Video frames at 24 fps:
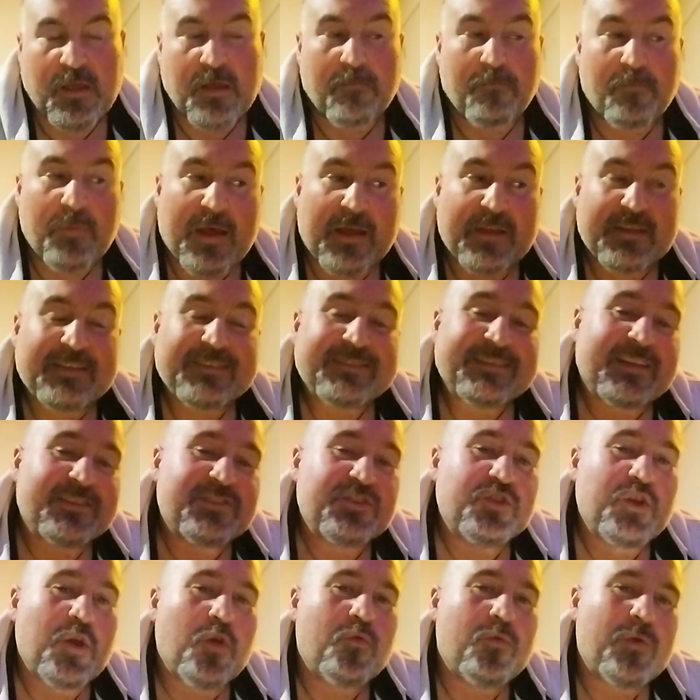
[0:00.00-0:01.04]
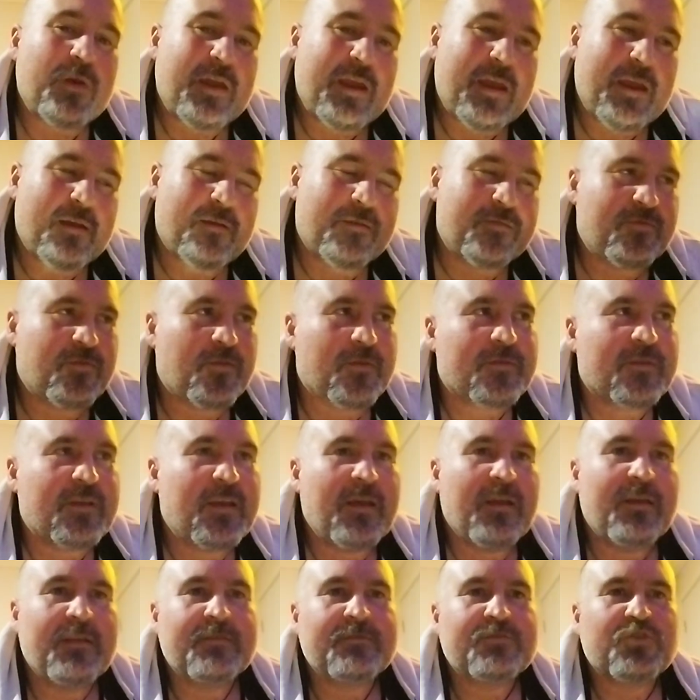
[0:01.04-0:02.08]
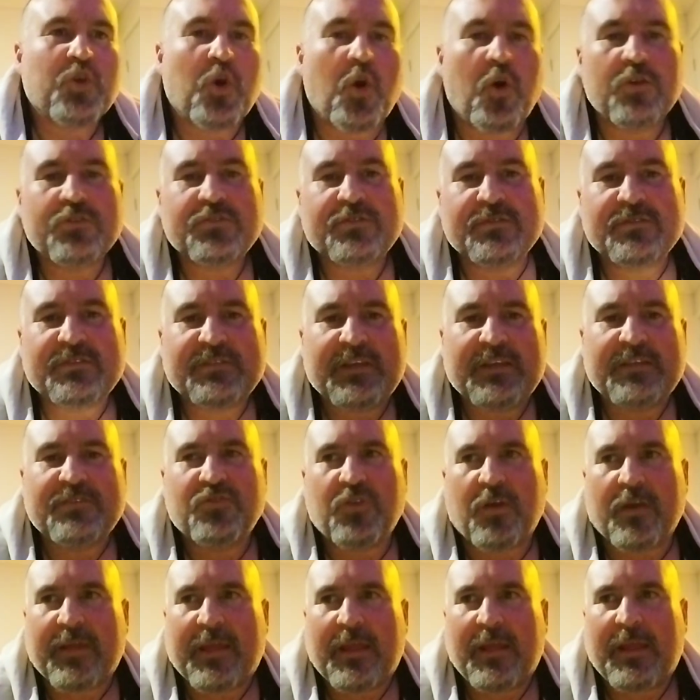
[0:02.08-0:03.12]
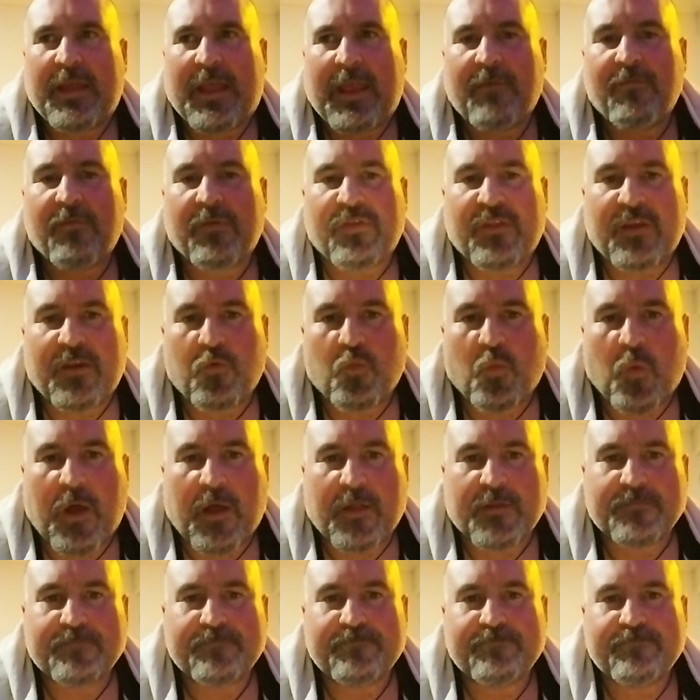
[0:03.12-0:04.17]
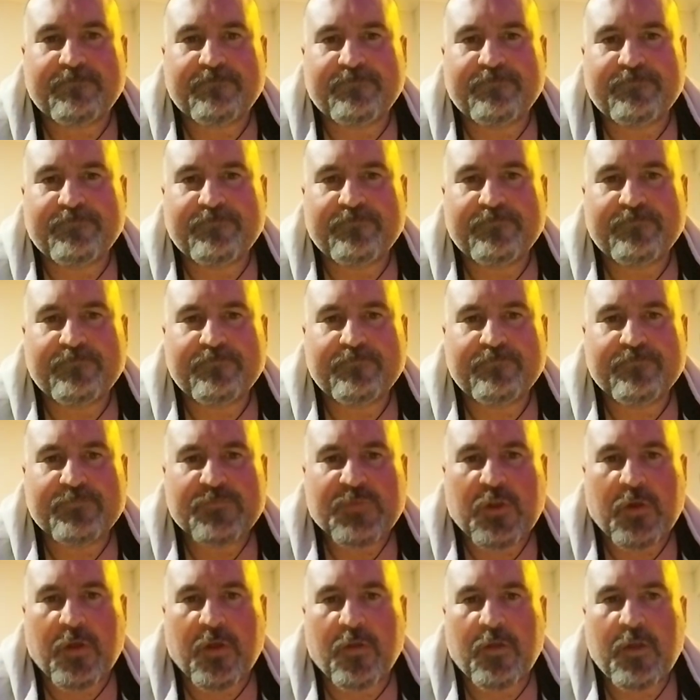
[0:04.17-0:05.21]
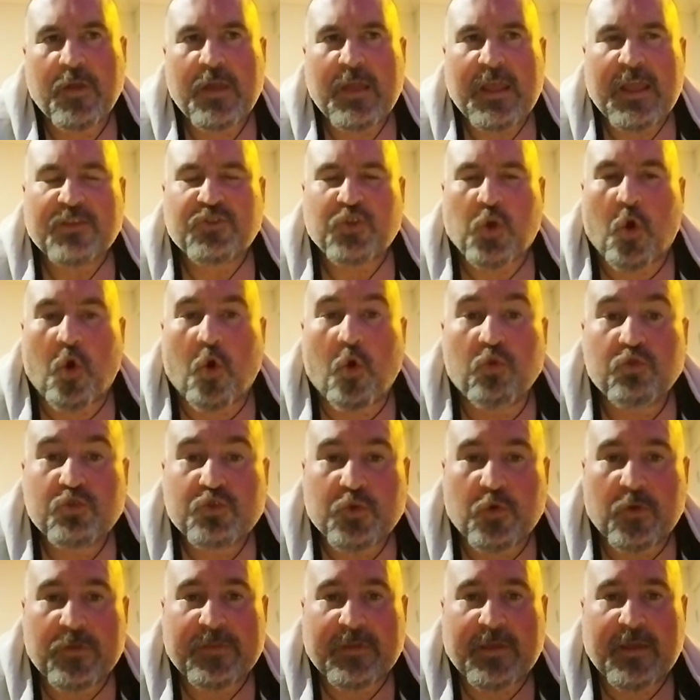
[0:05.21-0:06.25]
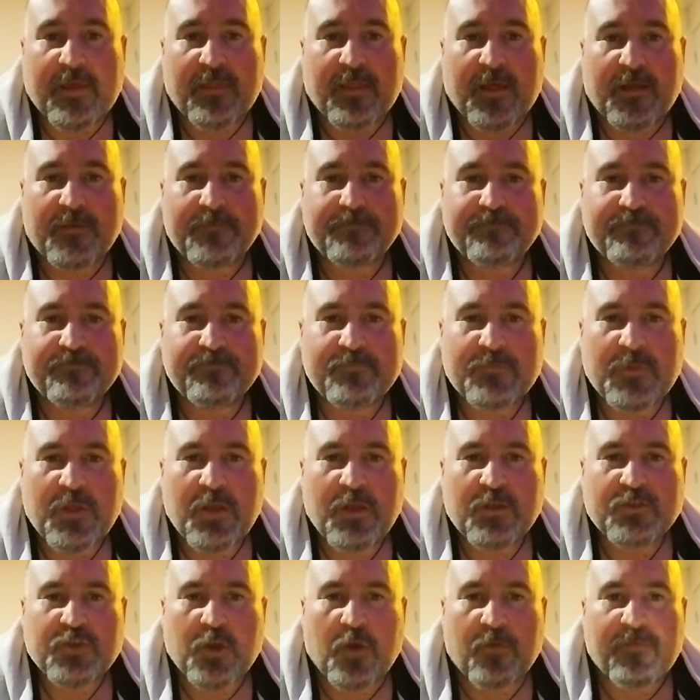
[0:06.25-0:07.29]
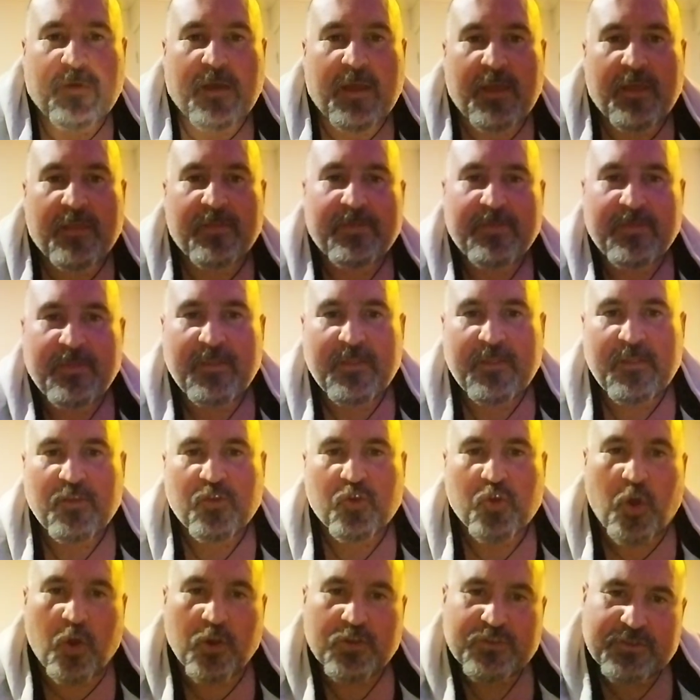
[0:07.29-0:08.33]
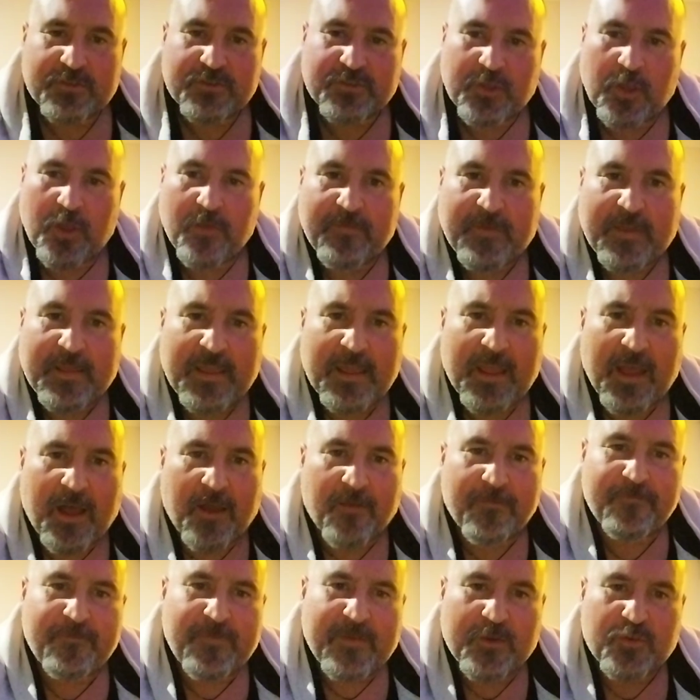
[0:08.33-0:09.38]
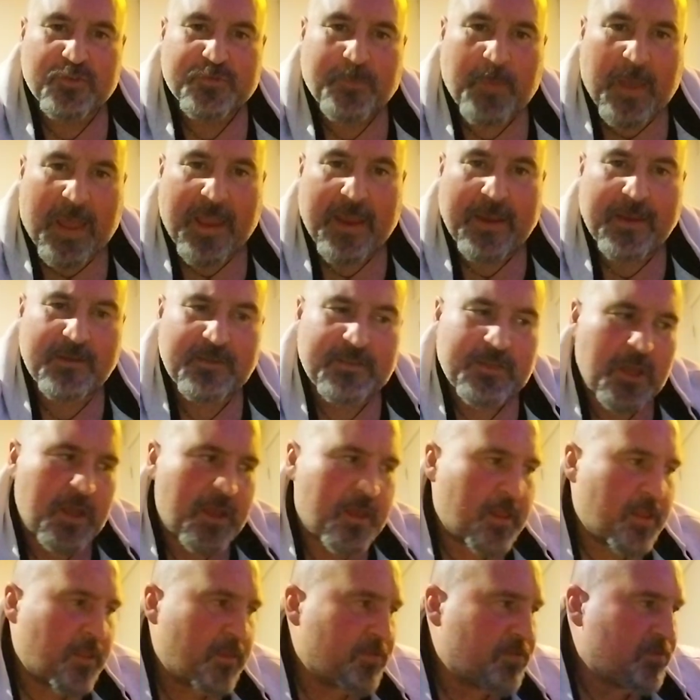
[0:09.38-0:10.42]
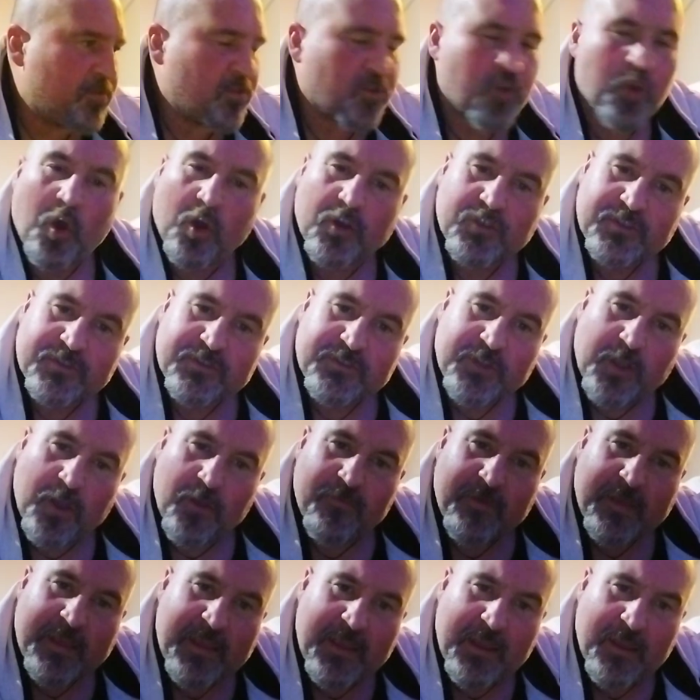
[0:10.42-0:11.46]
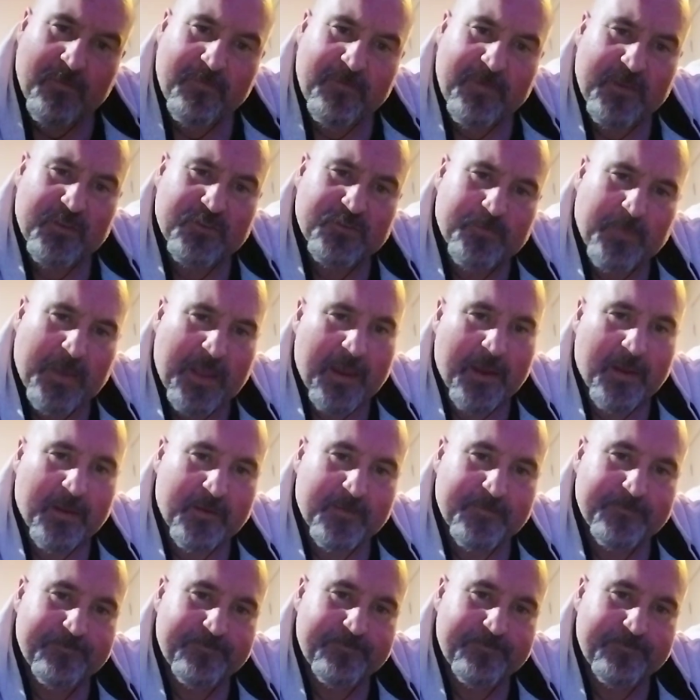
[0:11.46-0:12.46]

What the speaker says: But it doesn't know, like, conscience is like everything in one. You know, it's all joined together. So if conscience over here feels pain, conscience over here feels pain.